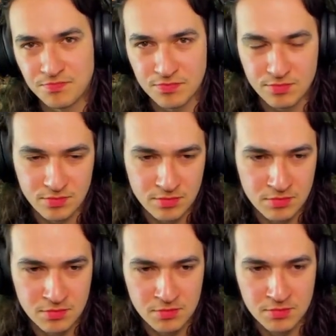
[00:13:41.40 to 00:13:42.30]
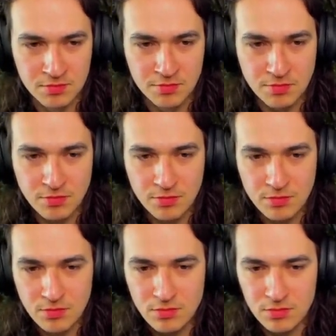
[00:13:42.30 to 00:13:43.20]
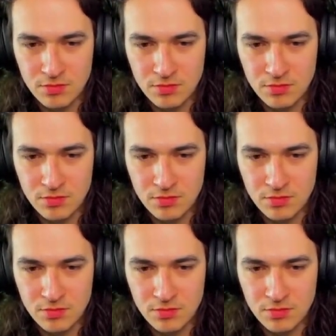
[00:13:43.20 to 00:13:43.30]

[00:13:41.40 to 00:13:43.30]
No one is speaking in this clip.